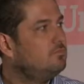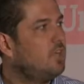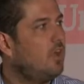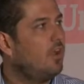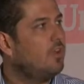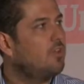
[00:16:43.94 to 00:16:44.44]

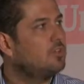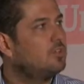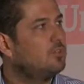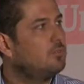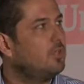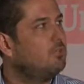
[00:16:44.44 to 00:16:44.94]
Oh, I'm
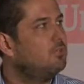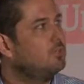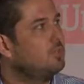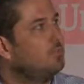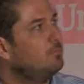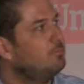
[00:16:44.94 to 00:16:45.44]
desperate.
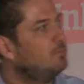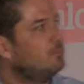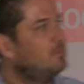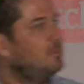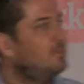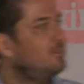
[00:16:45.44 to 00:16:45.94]

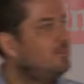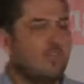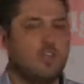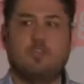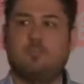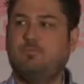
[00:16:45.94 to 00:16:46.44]

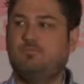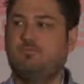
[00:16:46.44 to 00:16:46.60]
Thank you.